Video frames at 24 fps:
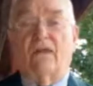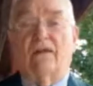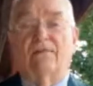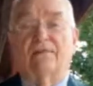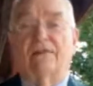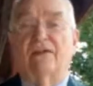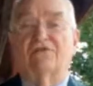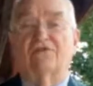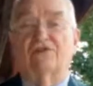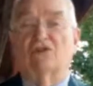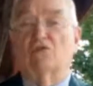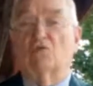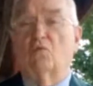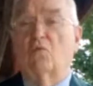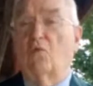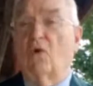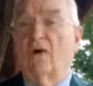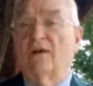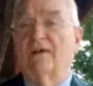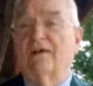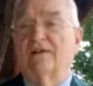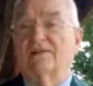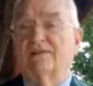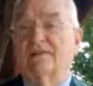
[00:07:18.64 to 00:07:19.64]
This is just
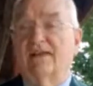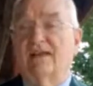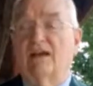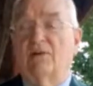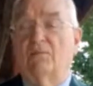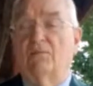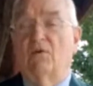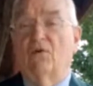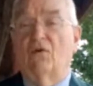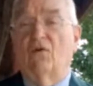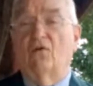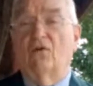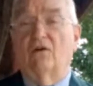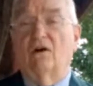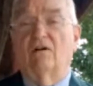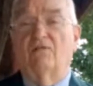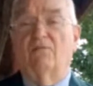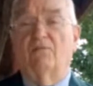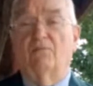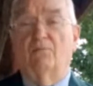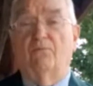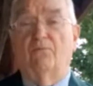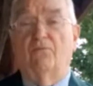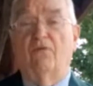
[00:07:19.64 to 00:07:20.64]
one example
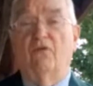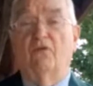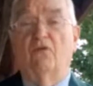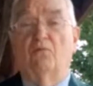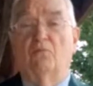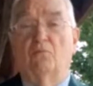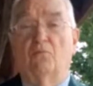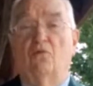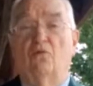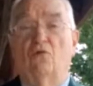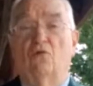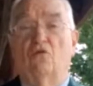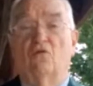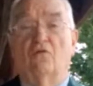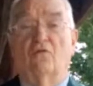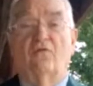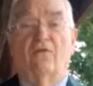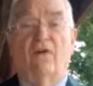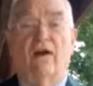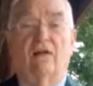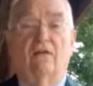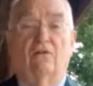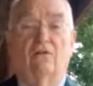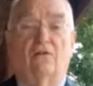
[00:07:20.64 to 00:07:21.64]
of very poor
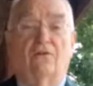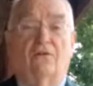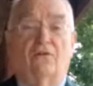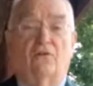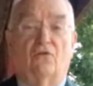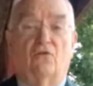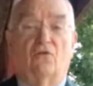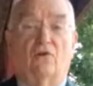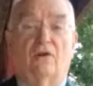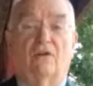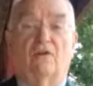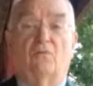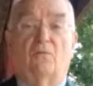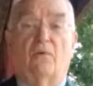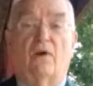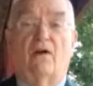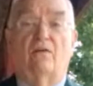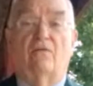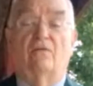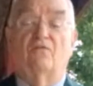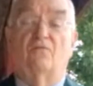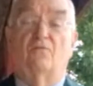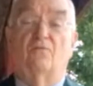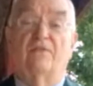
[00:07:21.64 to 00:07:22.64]
follow through on the
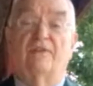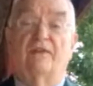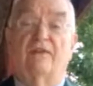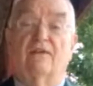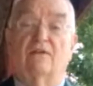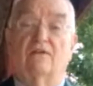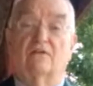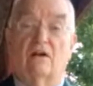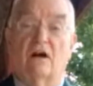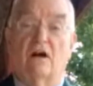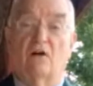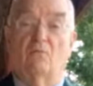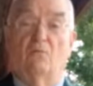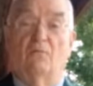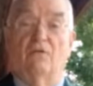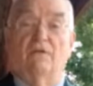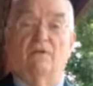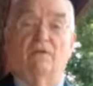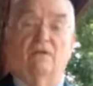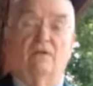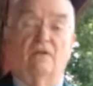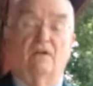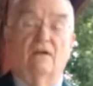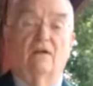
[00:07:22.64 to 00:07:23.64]
part of the incumbent.
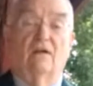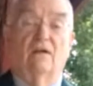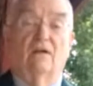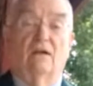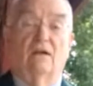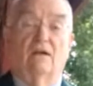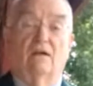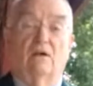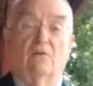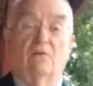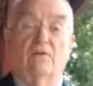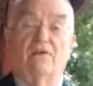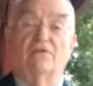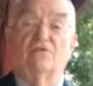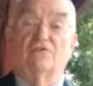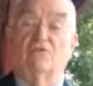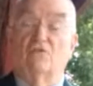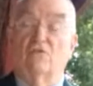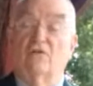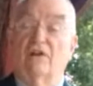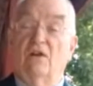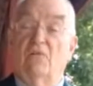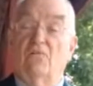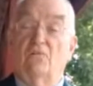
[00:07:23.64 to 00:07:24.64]
He's
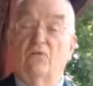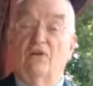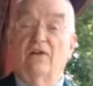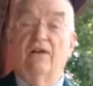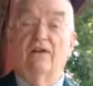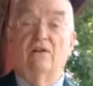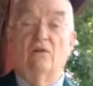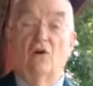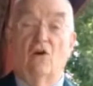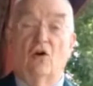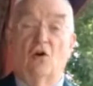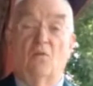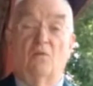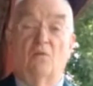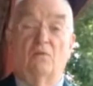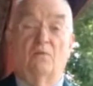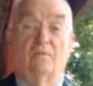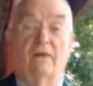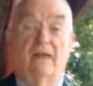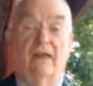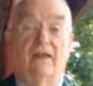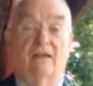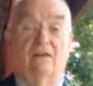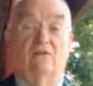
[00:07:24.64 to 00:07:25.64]
good at bringing home the
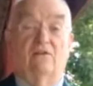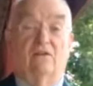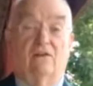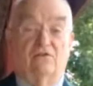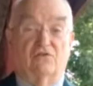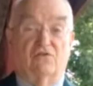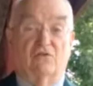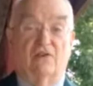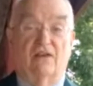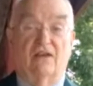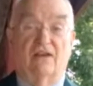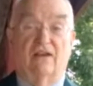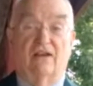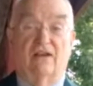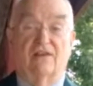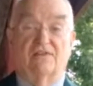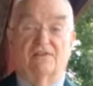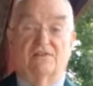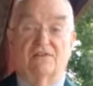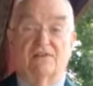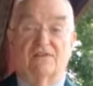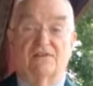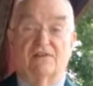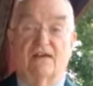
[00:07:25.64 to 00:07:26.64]
bacon, that's what he
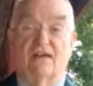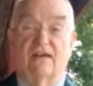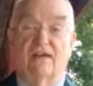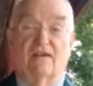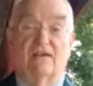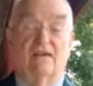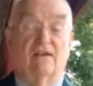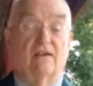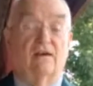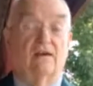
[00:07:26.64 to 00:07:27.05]
likes to say.